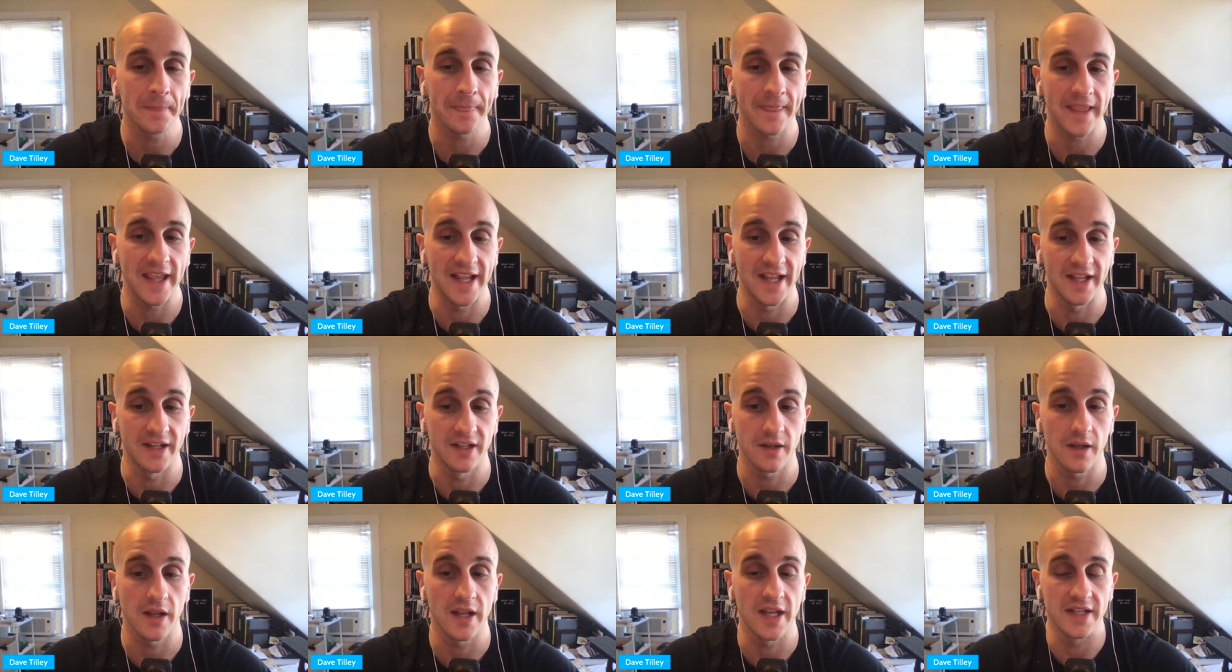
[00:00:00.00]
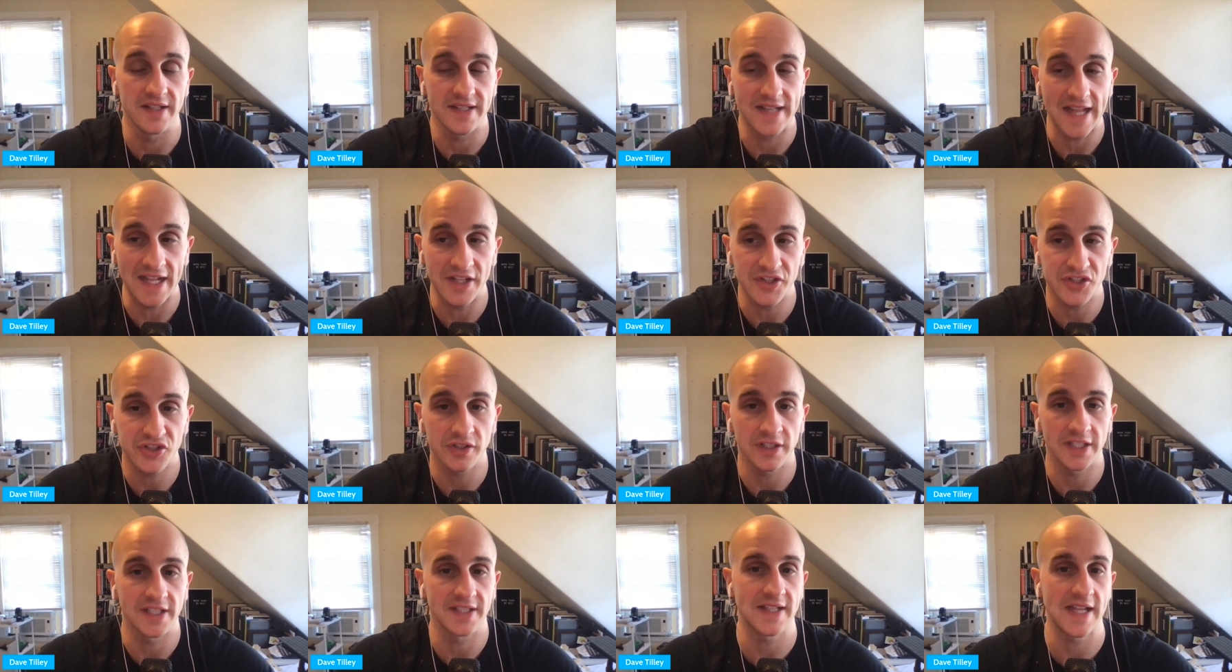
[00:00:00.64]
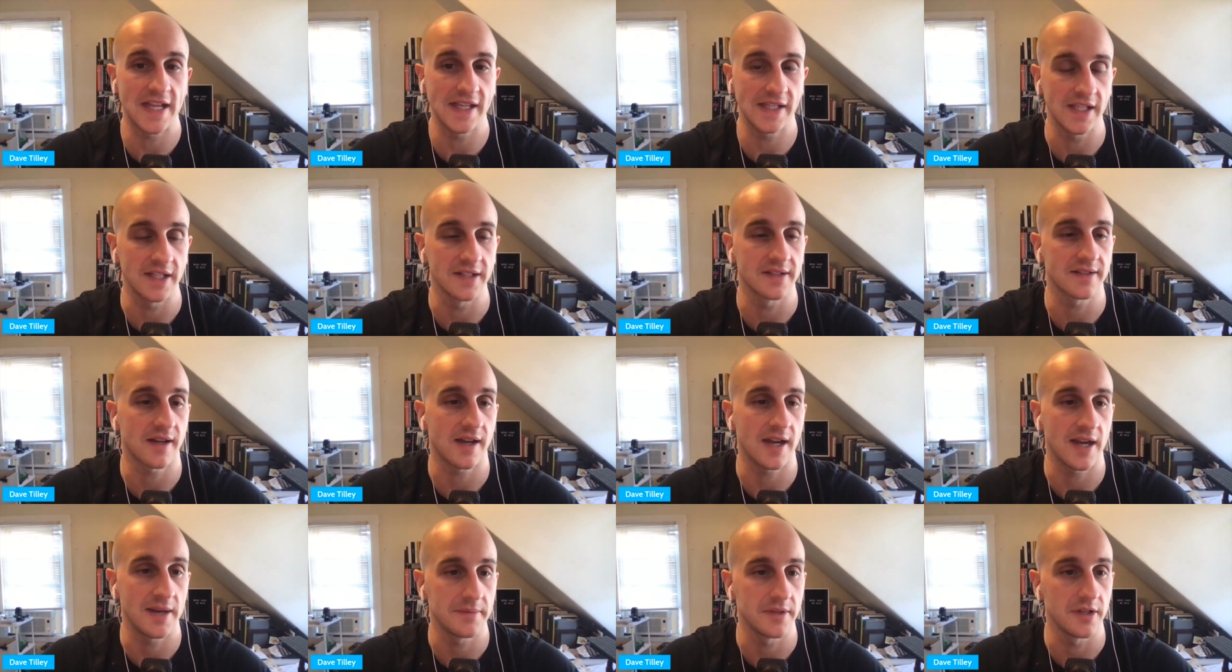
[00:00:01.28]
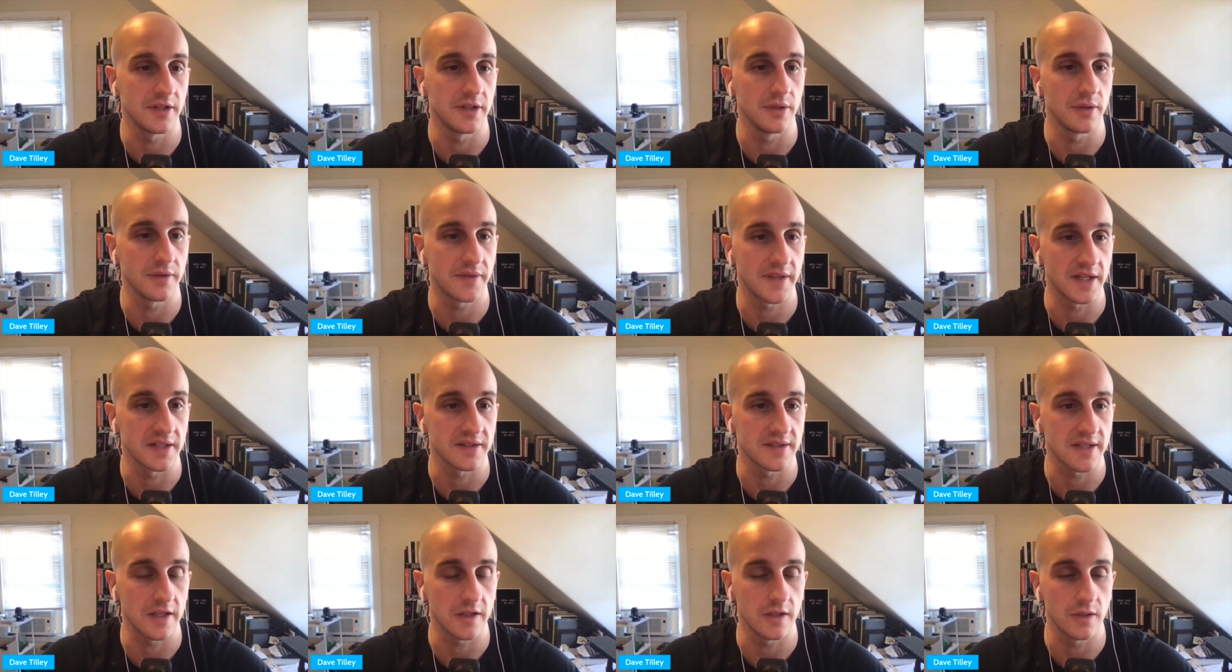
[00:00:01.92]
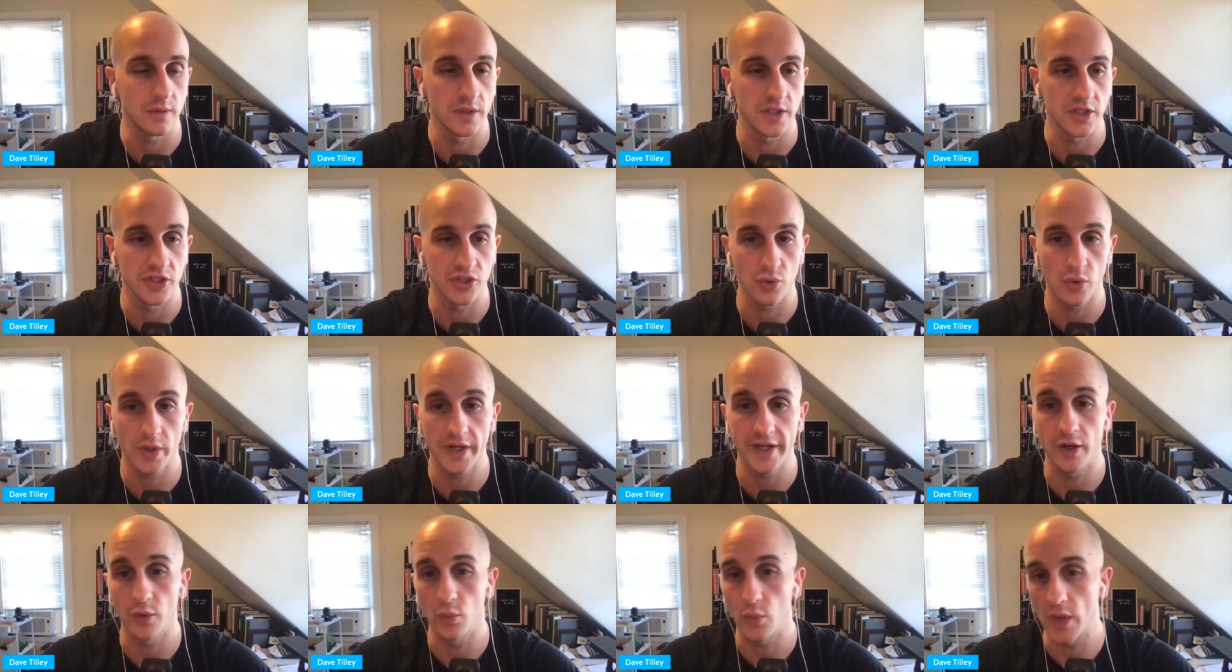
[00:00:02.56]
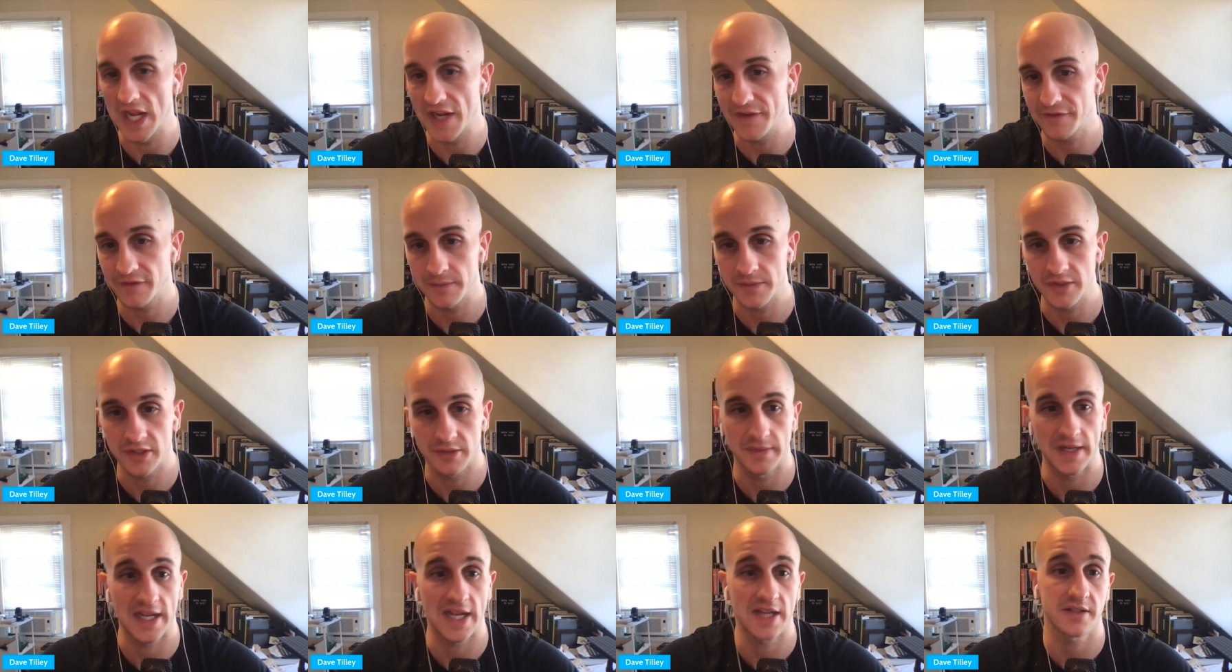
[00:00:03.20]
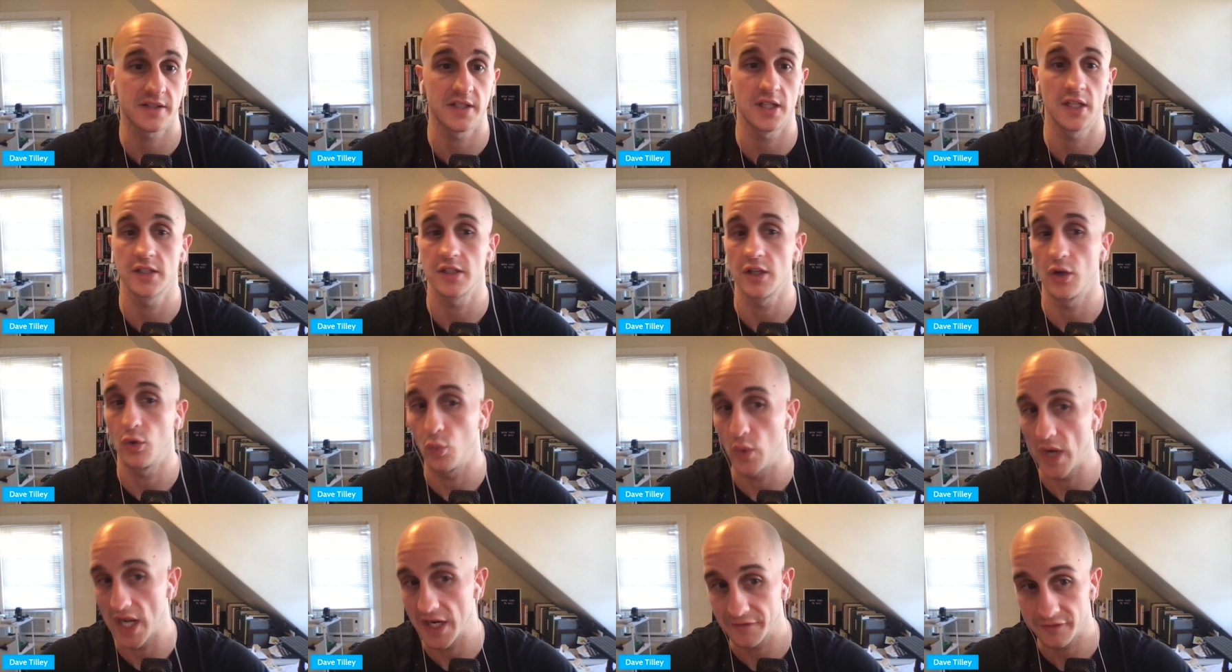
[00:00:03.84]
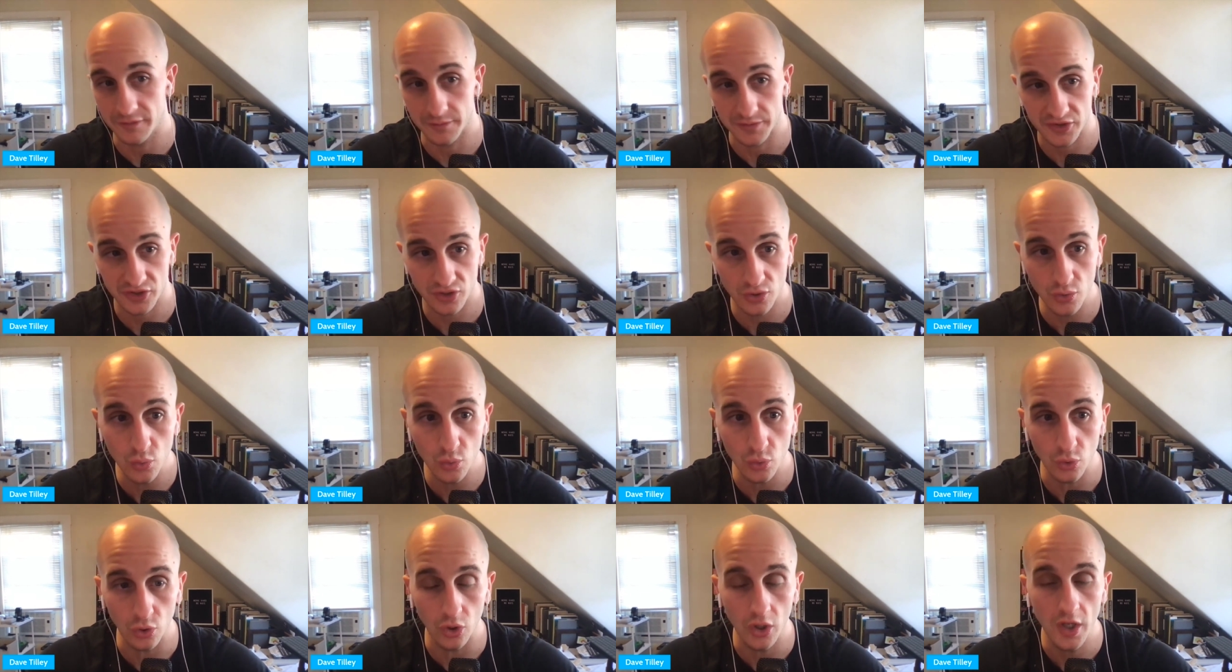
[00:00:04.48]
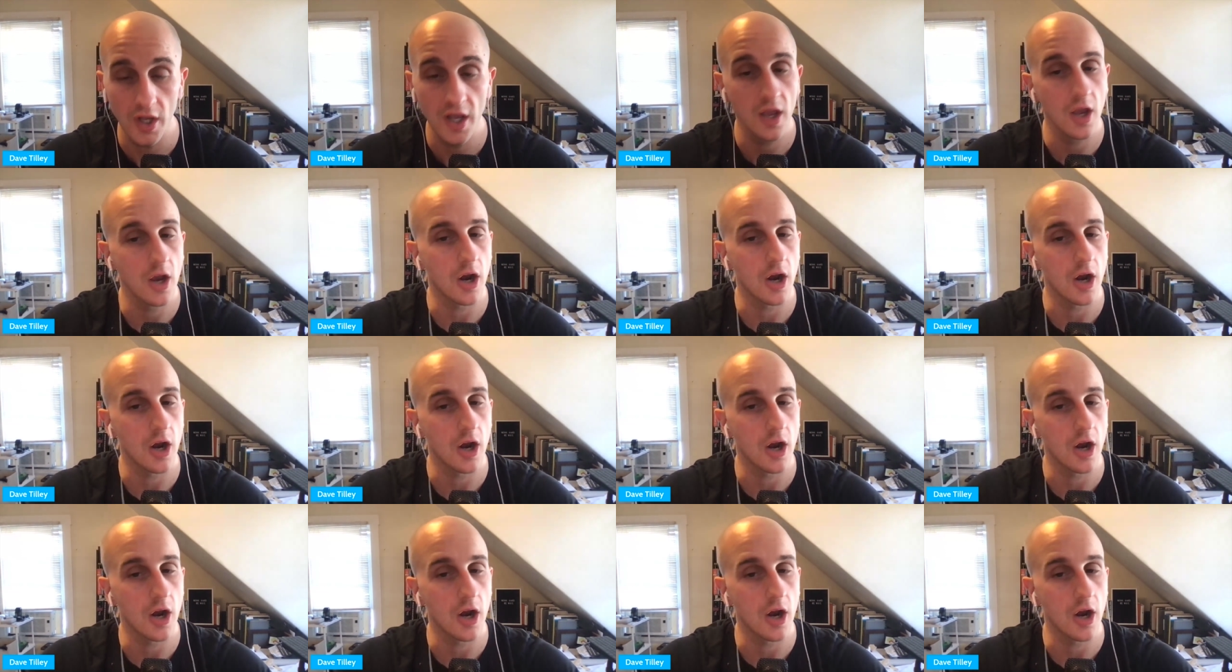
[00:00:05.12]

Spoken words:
and intentionally taking time to do things that you enjoy away from gymnastics, away from school,